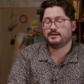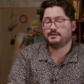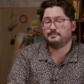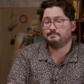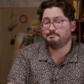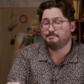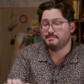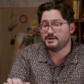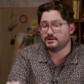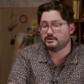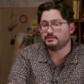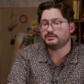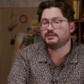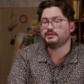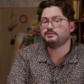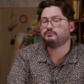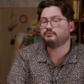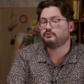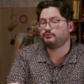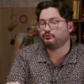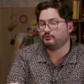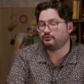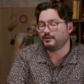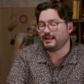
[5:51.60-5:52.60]
merely
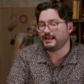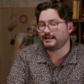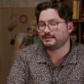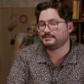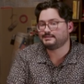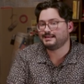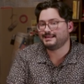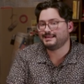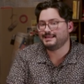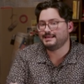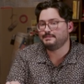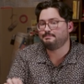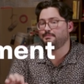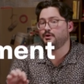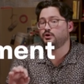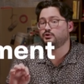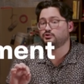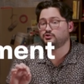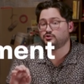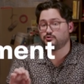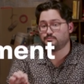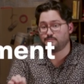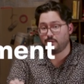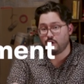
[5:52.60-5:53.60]
reflects the
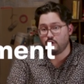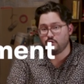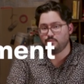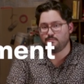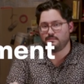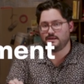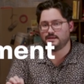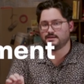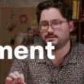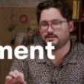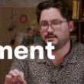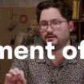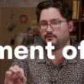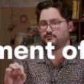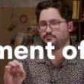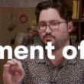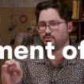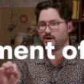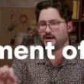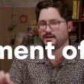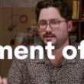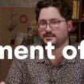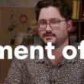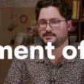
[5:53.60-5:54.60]
postponement of
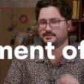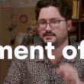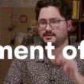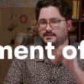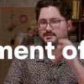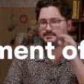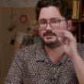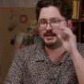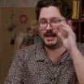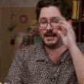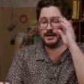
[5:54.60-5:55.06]
pregnancies.